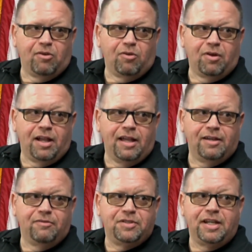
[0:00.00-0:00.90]
or
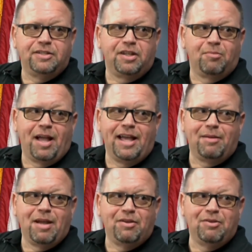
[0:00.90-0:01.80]
kind of change their mind
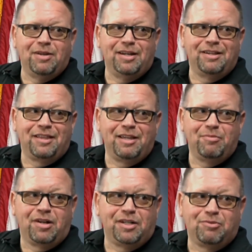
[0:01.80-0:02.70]
about doing
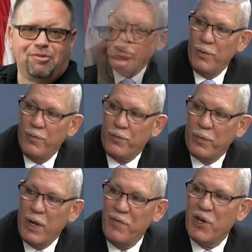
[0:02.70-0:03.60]
anything because we're right
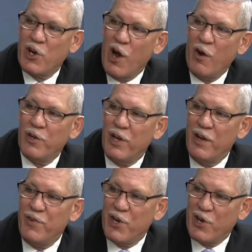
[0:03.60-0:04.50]
there. If you call uh,
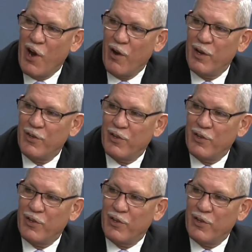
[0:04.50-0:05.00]
it, if you call